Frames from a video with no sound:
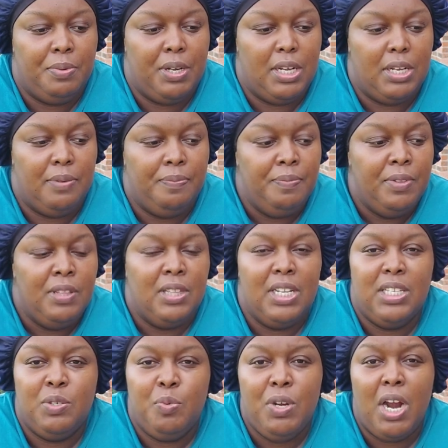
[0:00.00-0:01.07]
But
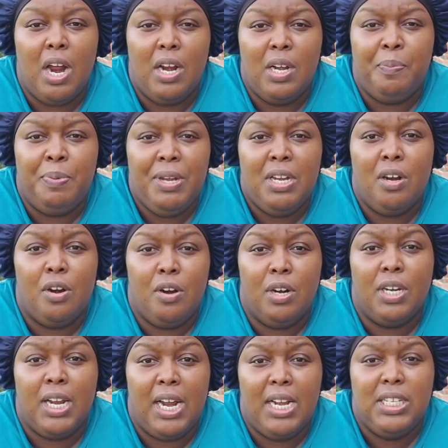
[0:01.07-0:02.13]
we are in the peak of
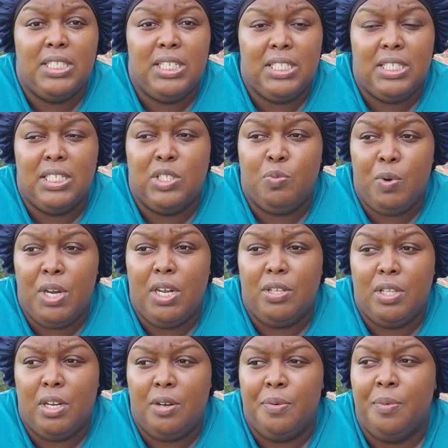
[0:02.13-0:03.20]
hurricane season as well,
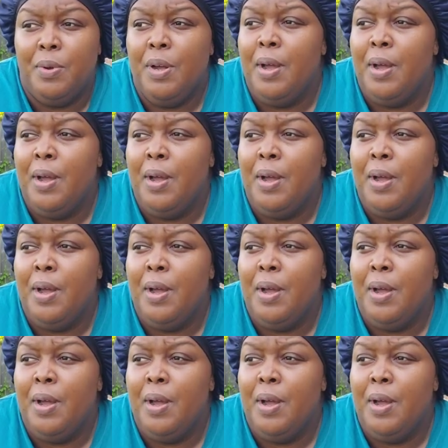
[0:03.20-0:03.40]
though.